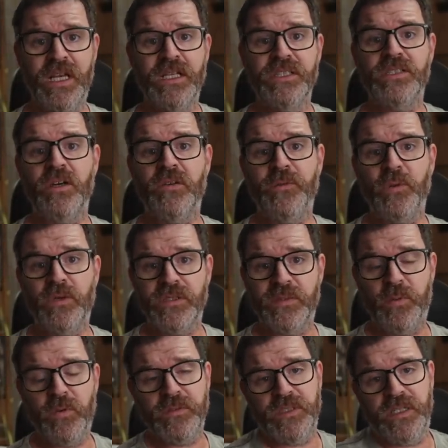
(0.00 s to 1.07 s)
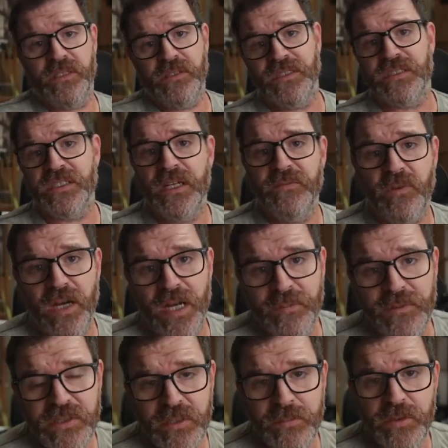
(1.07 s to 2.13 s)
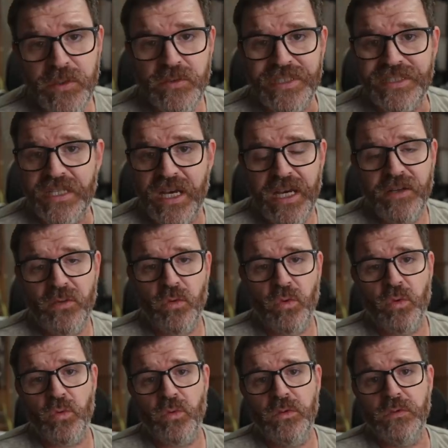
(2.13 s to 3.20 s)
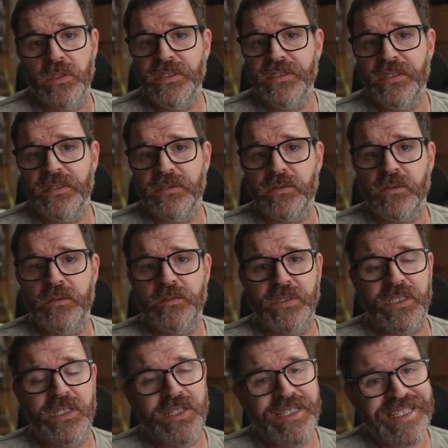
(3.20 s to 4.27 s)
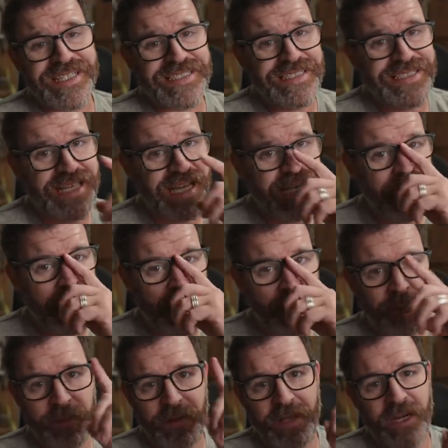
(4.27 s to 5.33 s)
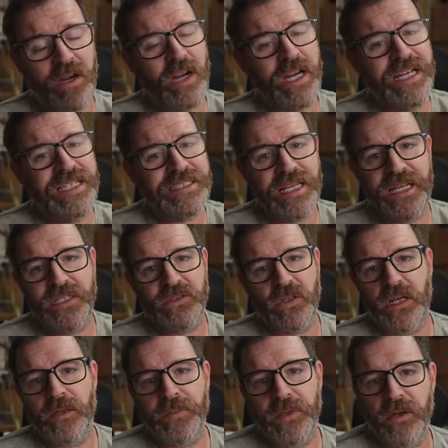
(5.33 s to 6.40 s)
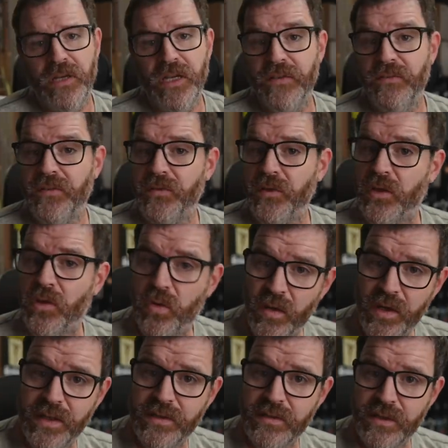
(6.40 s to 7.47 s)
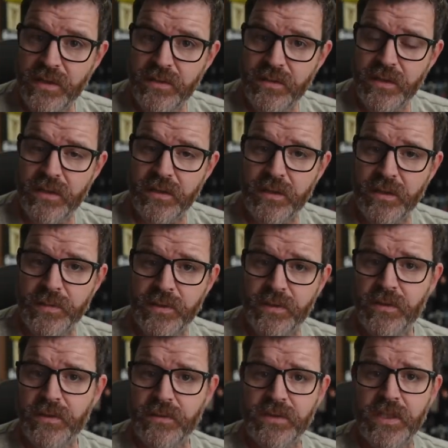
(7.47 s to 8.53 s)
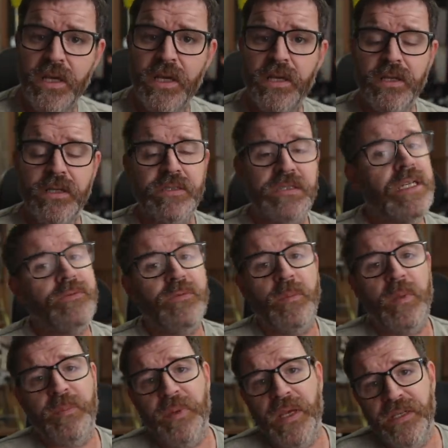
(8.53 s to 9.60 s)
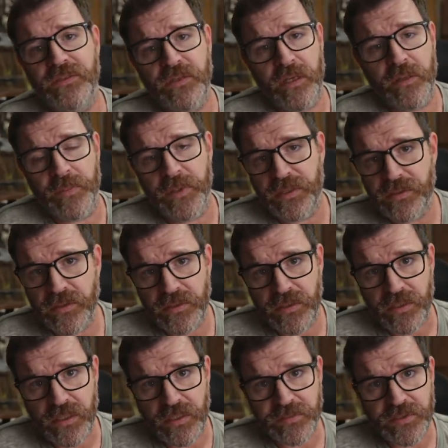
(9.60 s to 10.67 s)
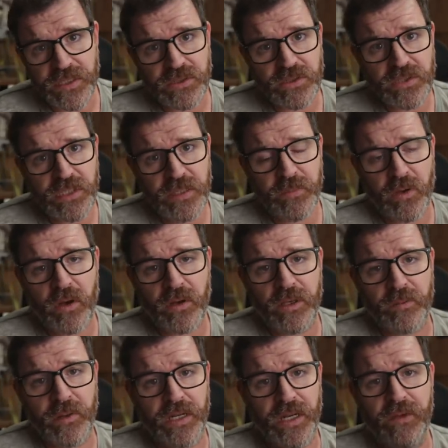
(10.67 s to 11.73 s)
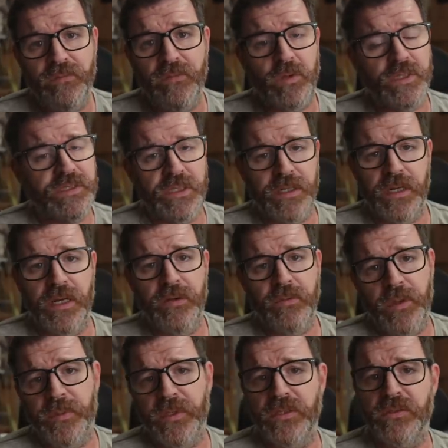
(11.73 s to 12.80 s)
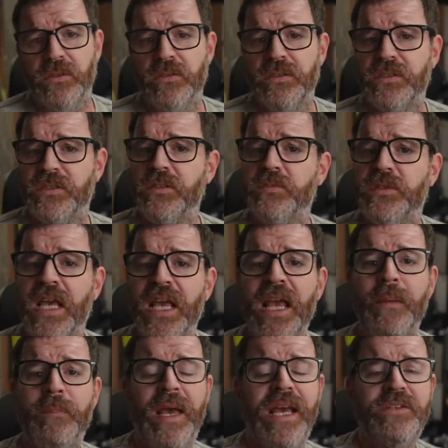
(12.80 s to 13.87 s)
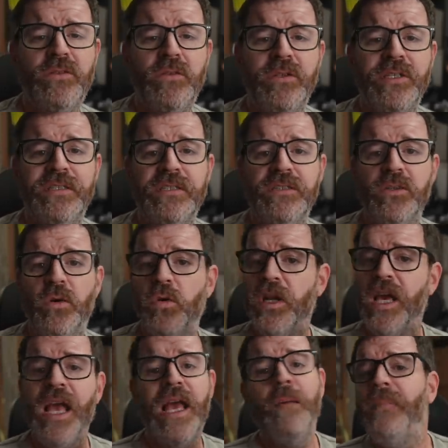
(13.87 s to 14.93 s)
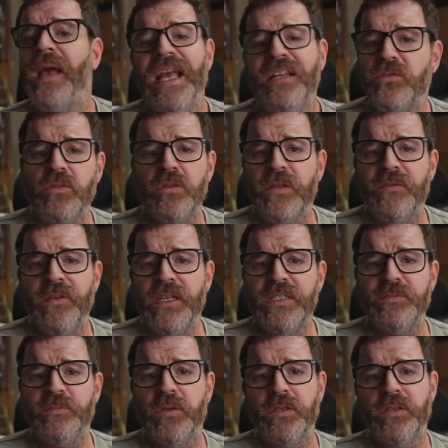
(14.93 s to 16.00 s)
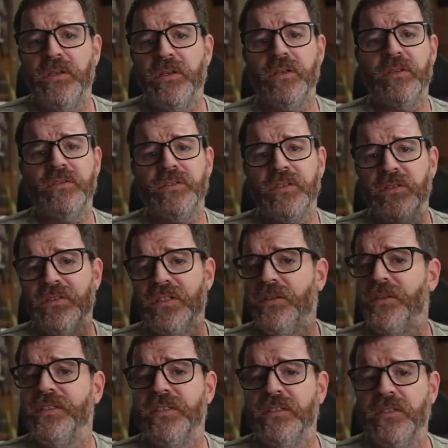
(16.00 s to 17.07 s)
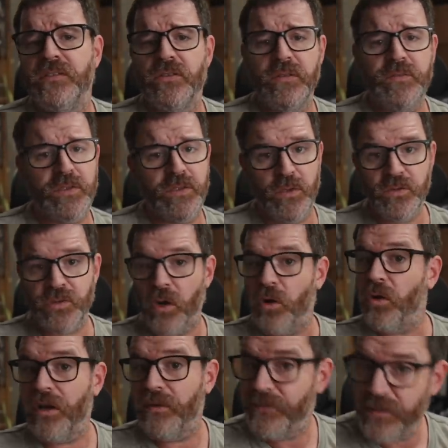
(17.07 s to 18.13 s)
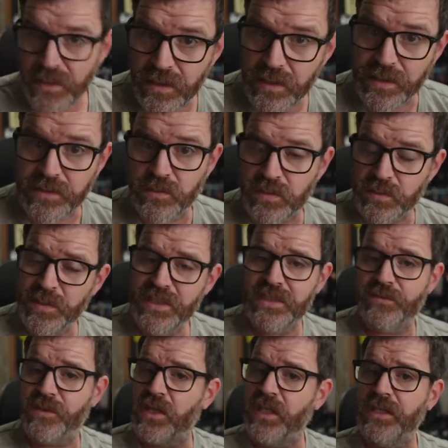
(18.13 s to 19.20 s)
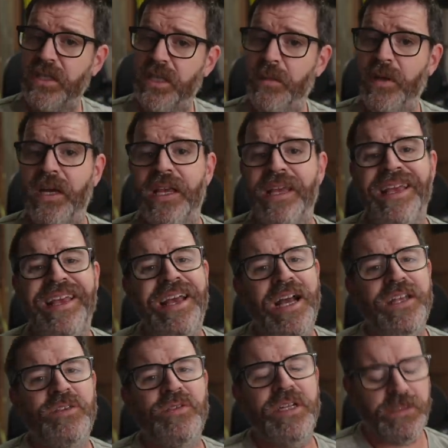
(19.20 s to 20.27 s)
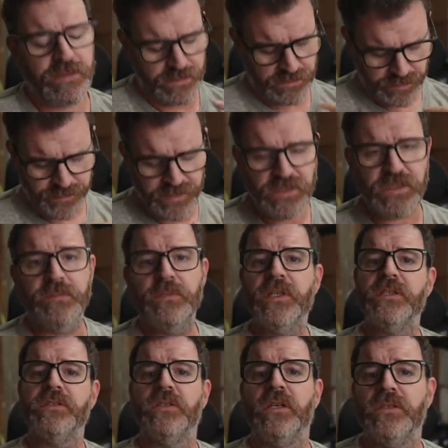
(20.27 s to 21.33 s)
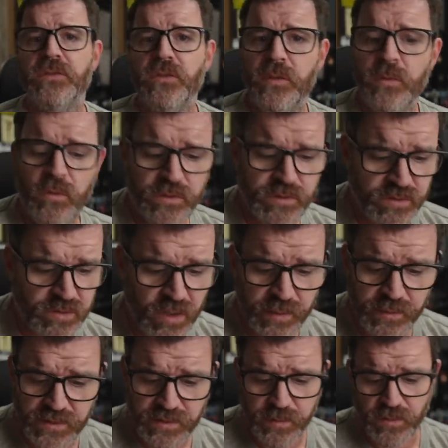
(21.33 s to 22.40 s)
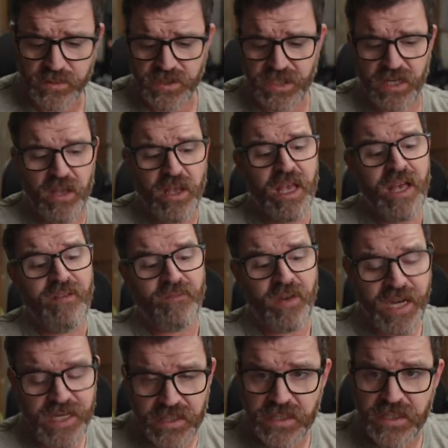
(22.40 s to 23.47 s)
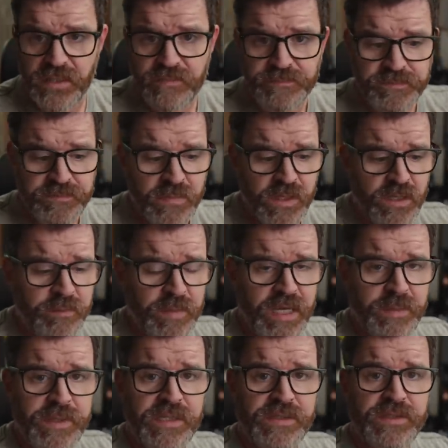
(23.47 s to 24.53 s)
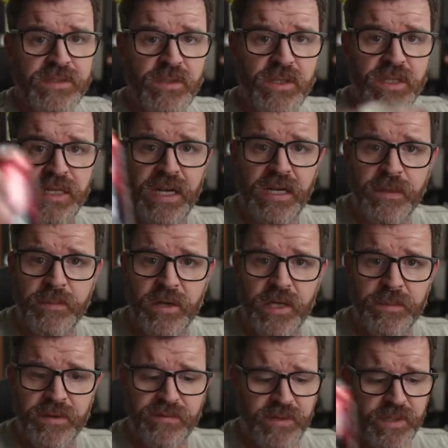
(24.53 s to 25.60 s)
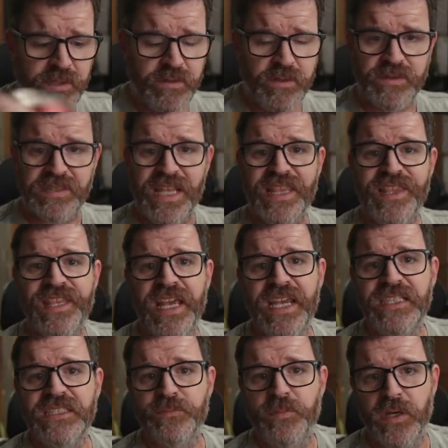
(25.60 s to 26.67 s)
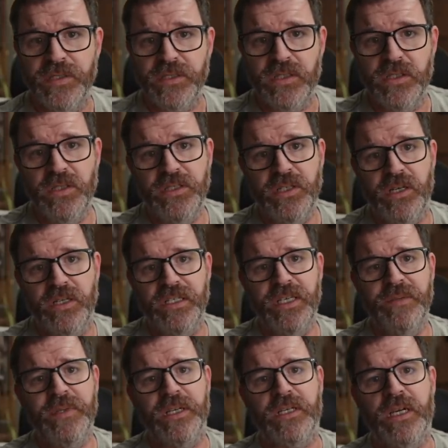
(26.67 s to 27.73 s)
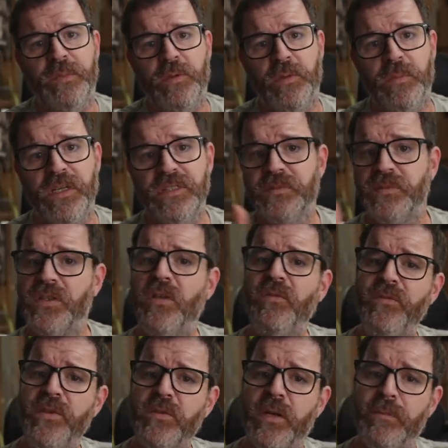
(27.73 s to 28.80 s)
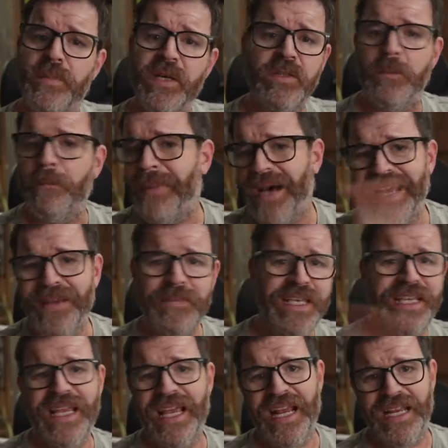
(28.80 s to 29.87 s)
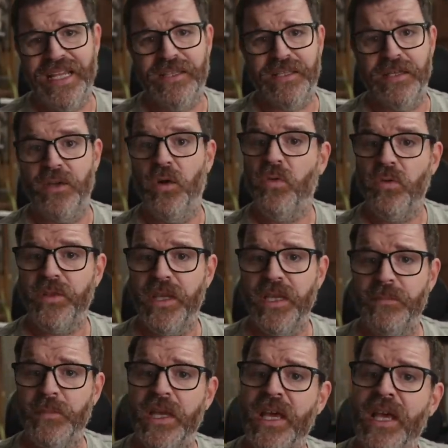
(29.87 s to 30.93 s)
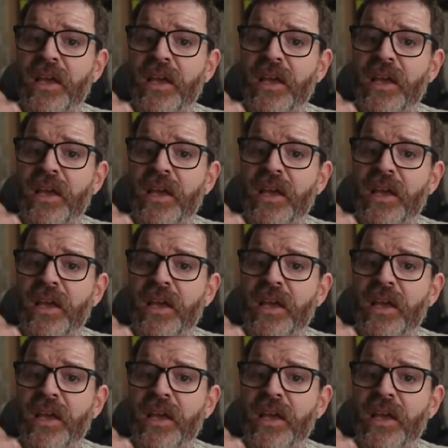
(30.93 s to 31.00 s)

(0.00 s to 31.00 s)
So if you want to support the channel, you can sign up for Amazon Music, Tidal, or Roon. Links in the description. Click sign up. There is a trial period. Even if you quit, I do get a couple of dollars. You can sign up for my Patreon, patreon.com slash cheapaudioman. Every Sunday night, we have Patreon-only Zooms. Patreon only Discord, Patreon only Facebook. You can also use the links in the description. Those are affiliate links, which means if you click and you buy, I do get a commission, but it doesn't cost you anymore, so it's a great way to support the channel. Finally, you can buy me a soda. Down at the bottom of the video, there's a thanks button. Click on it, give me a couple bucks, but don't feel compelled to buy me anything or thank me.